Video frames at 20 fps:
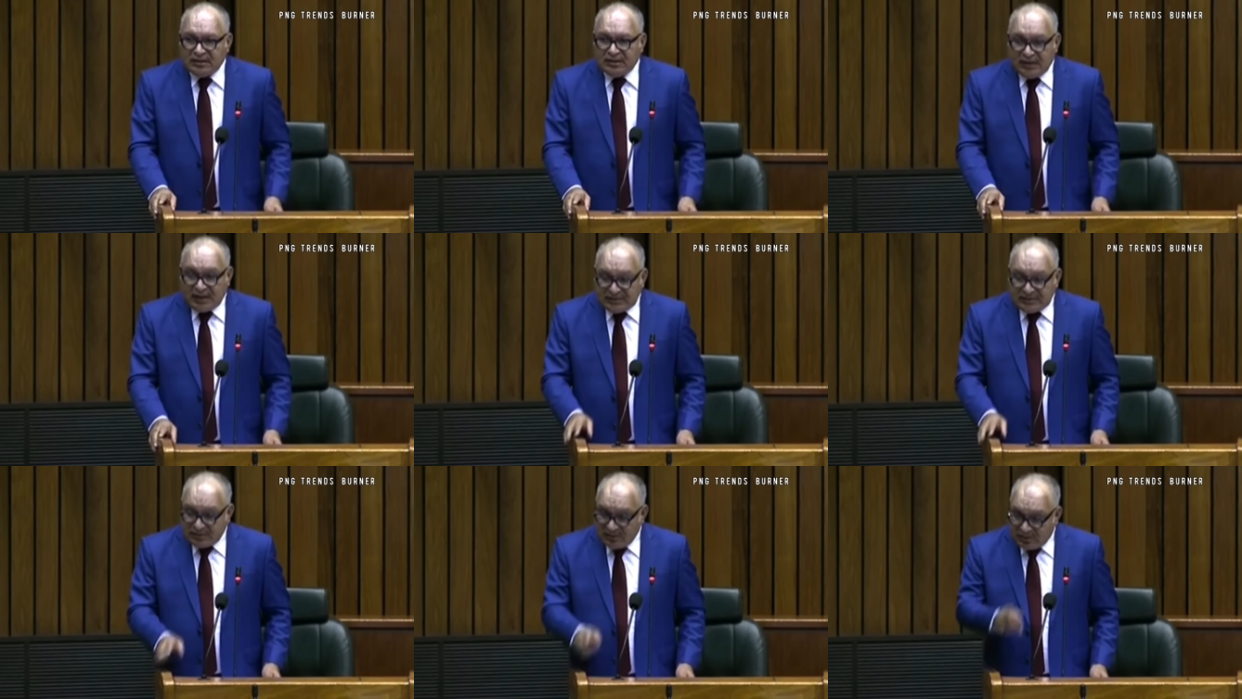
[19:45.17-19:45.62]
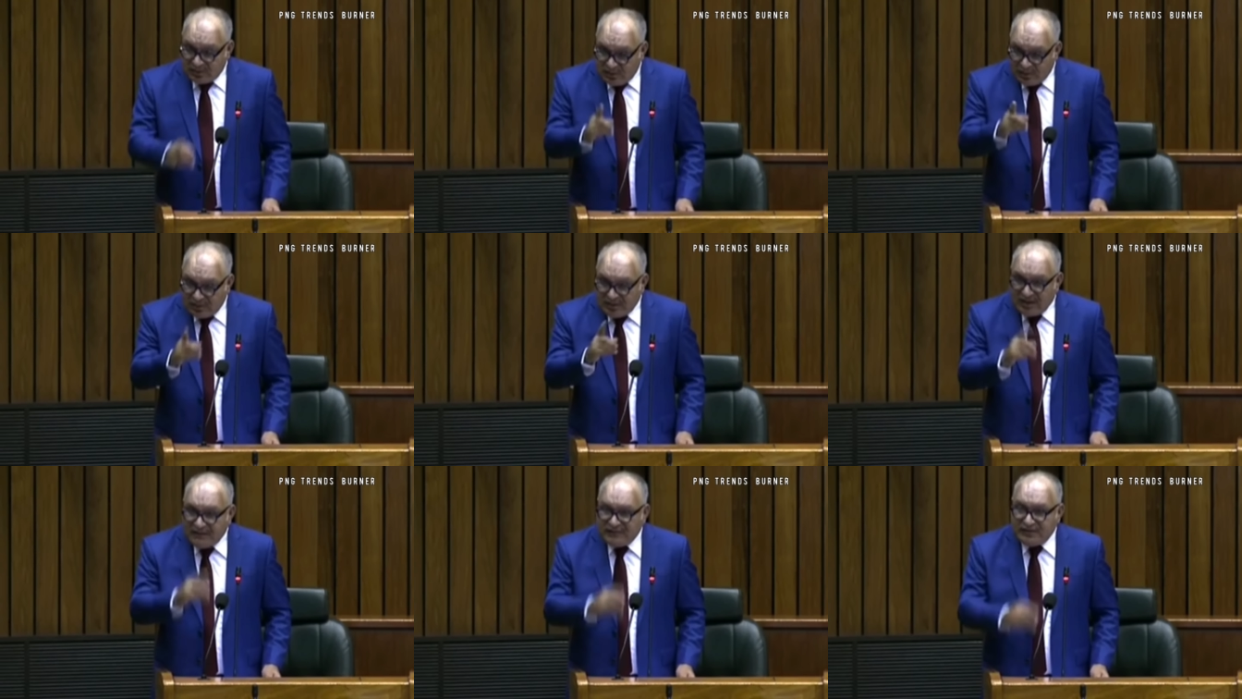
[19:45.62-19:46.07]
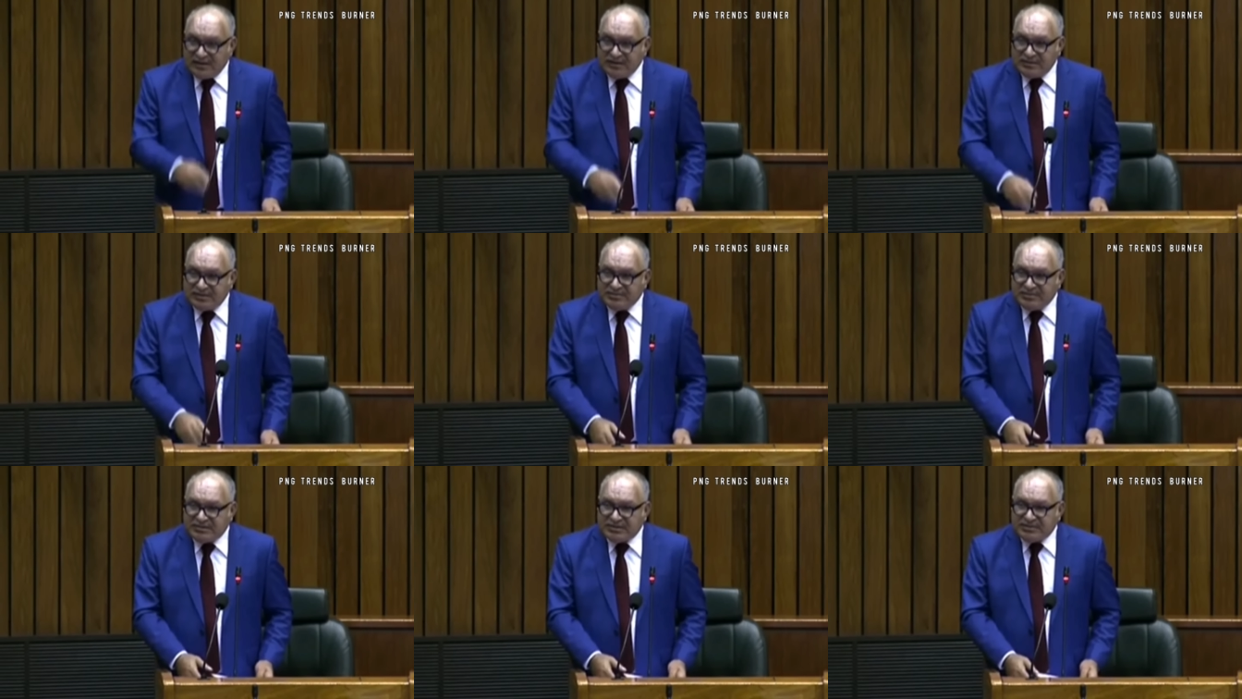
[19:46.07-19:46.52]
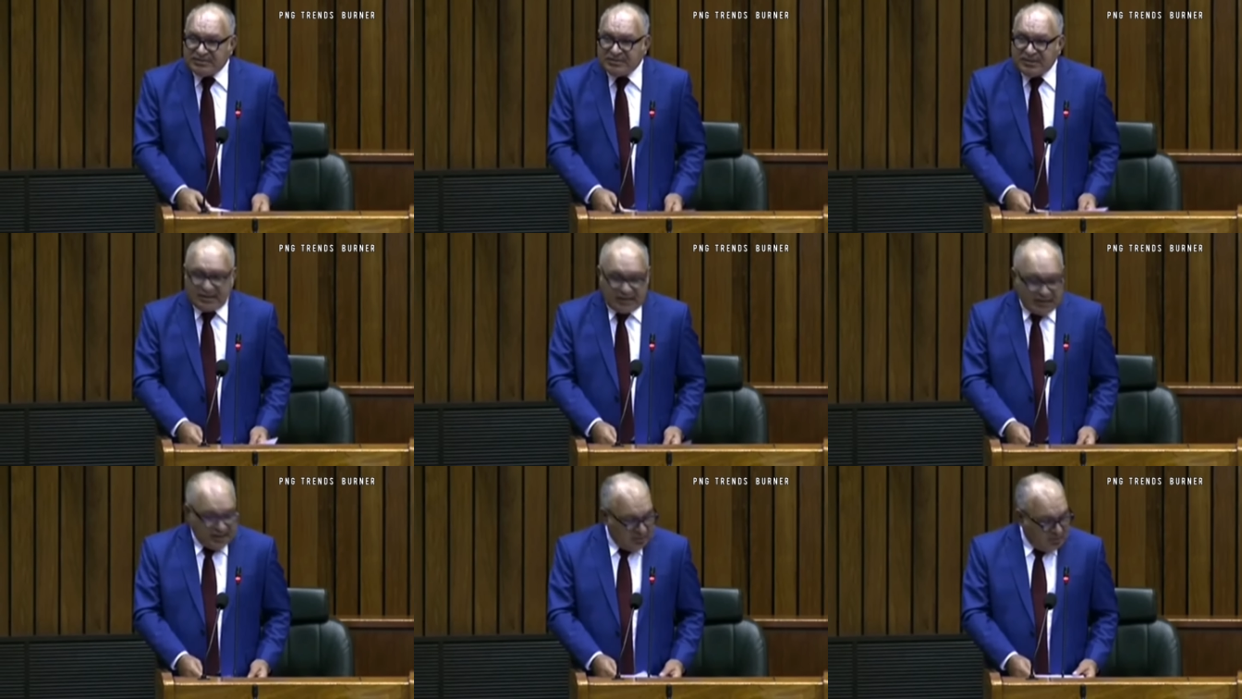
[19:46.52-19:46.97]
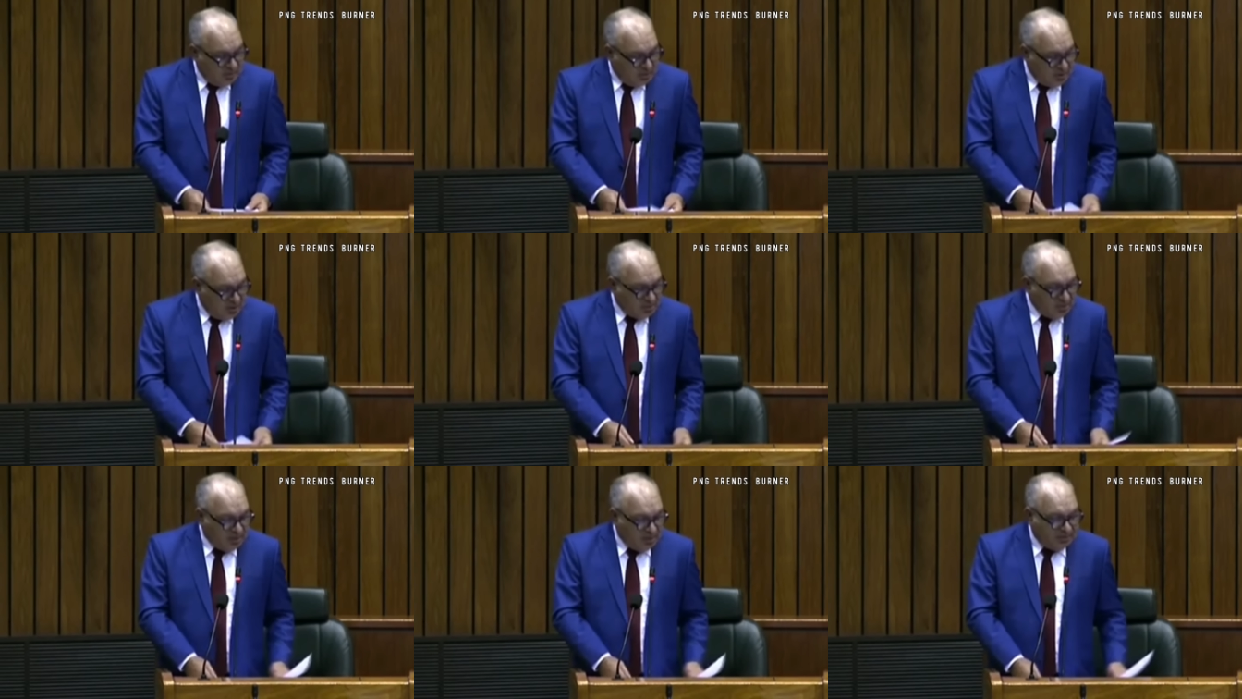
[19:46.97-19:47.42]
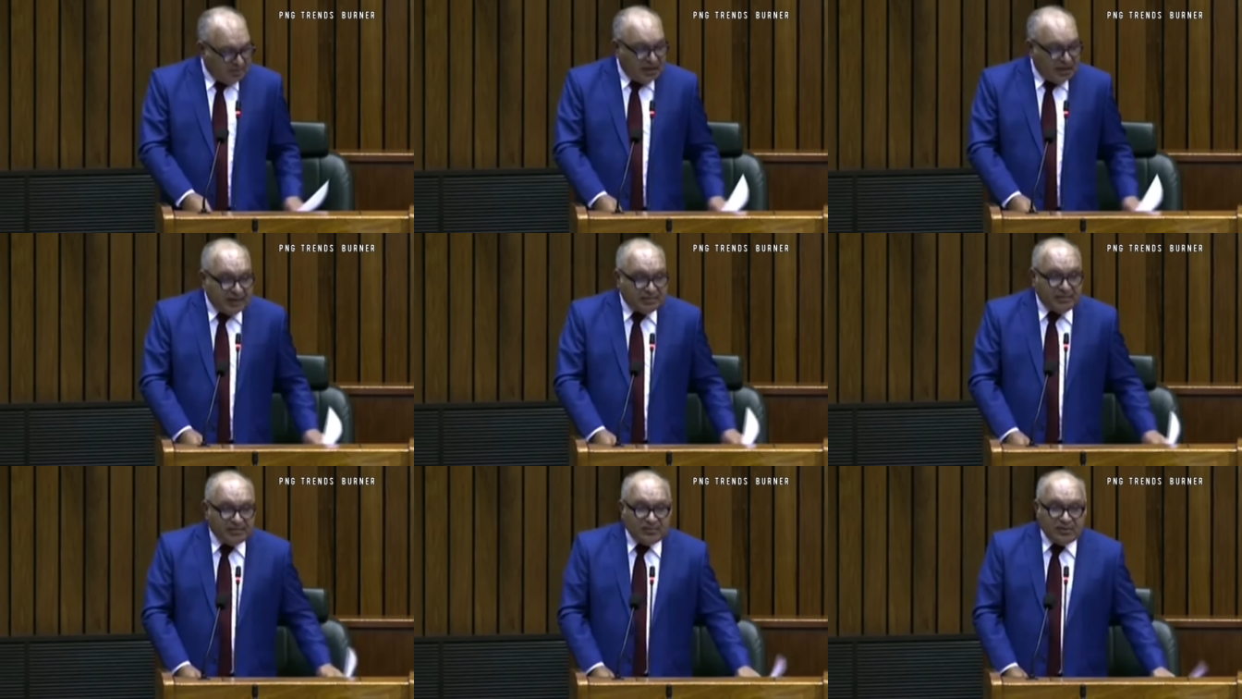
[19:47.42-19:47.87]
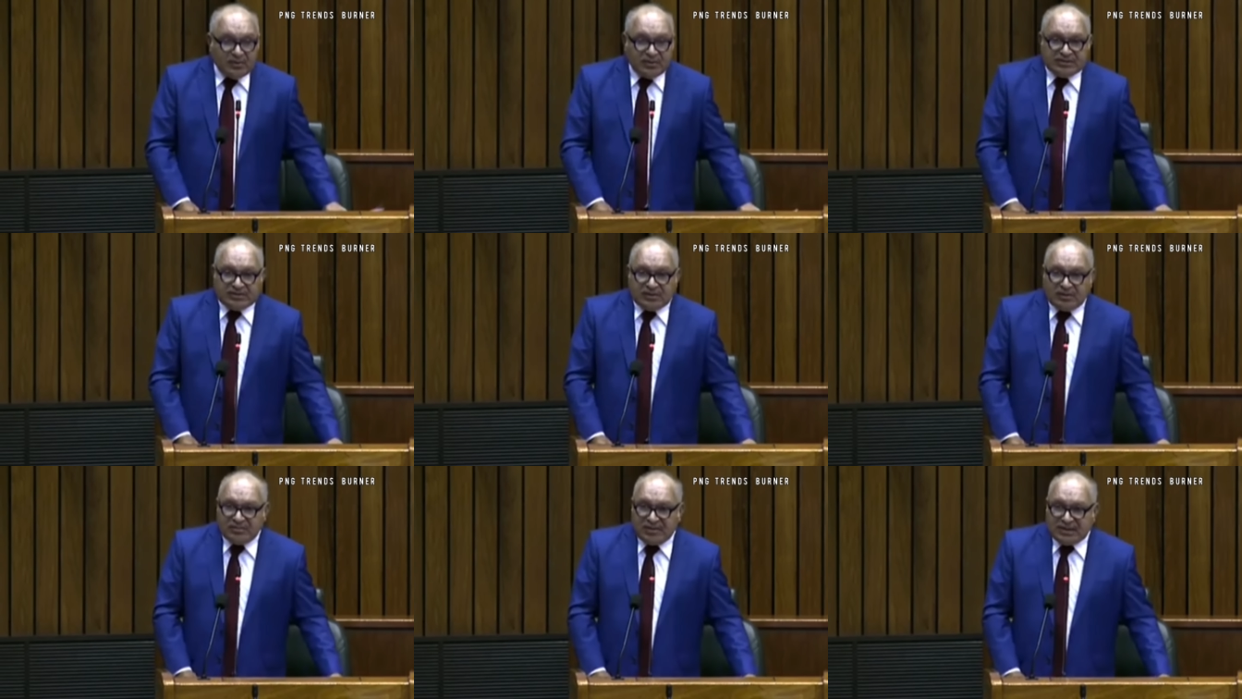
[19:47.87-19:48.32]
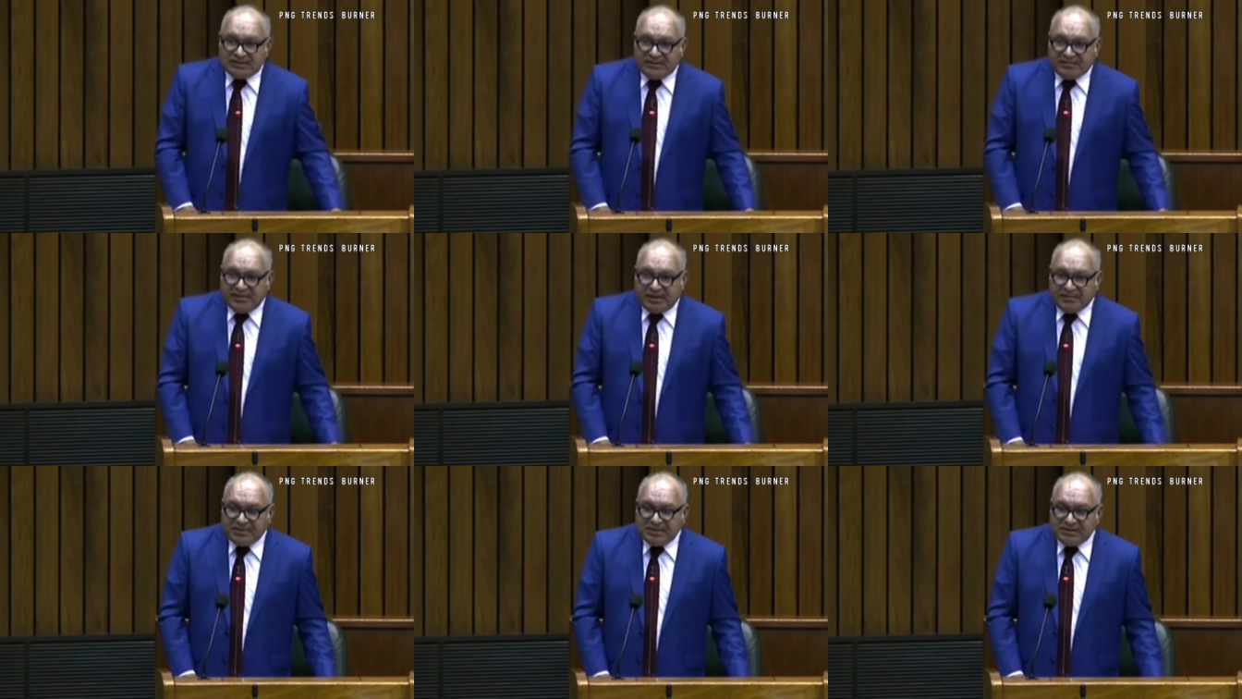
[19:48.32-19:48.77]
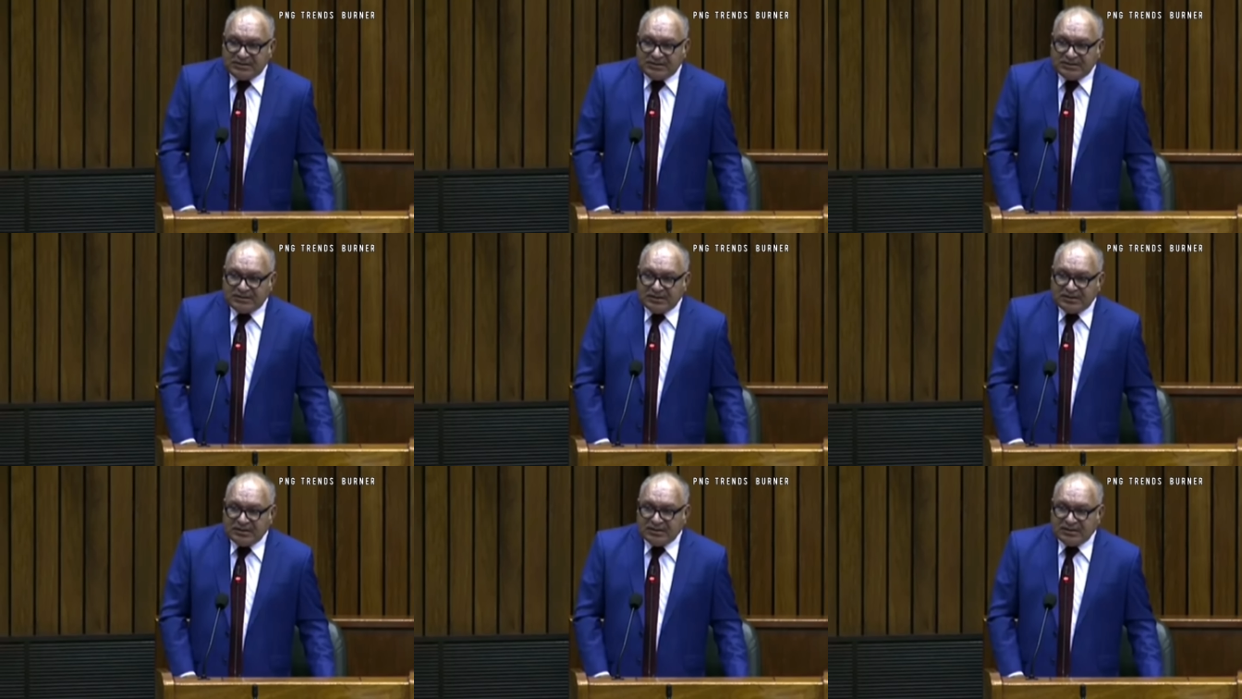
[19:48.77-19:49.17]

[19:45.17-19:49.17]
That's not good governance, Mr. Speaker. You work law, put up him noise law budget papers.